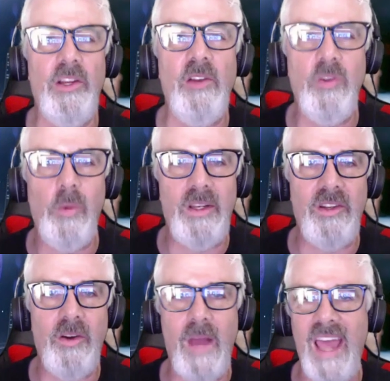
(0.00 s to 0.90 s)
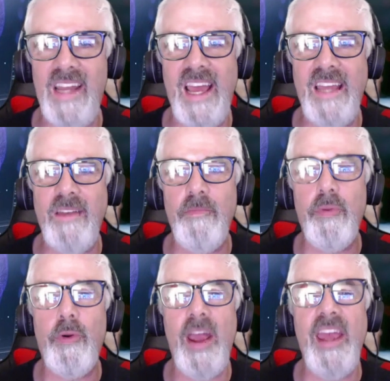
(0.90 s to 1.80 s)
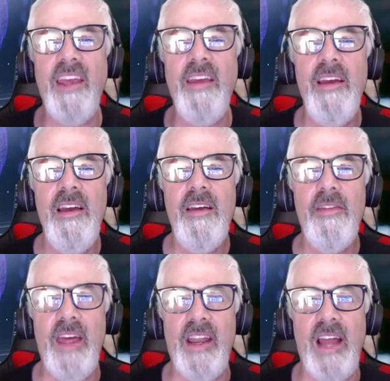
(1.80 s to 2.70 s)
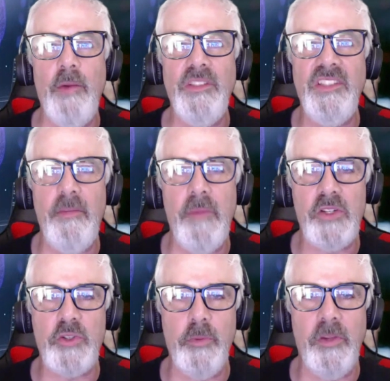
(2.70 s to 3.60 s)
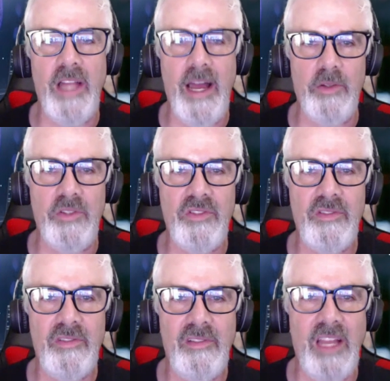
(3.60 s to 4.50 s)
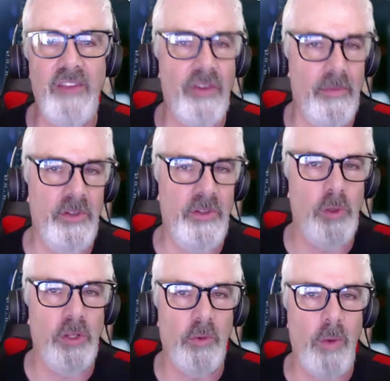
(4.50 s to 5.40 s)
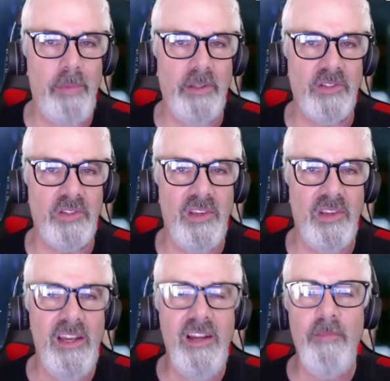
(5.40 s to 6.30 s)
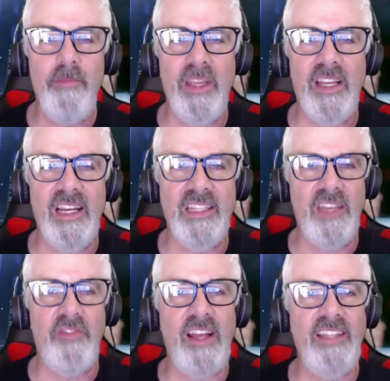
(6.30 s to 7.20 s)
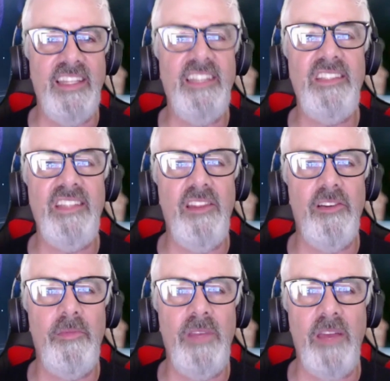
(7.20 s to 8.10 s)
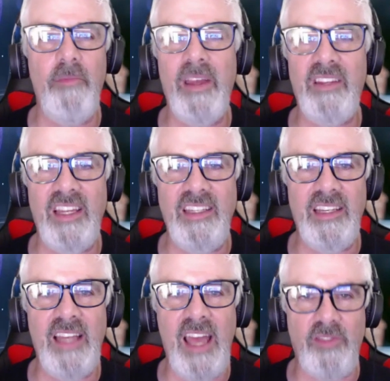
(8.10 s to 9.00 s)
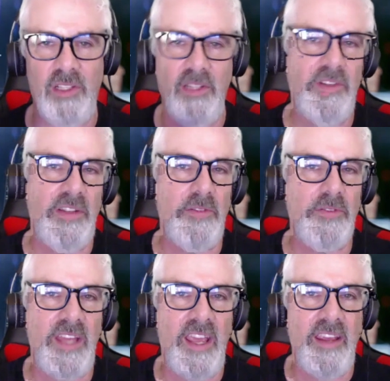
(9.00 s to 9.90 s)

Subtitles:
the window, and I'd pray that I would see mushroom clouds, like from nuclear weapons. Because if I did see them, it meant I didn't have to live another day.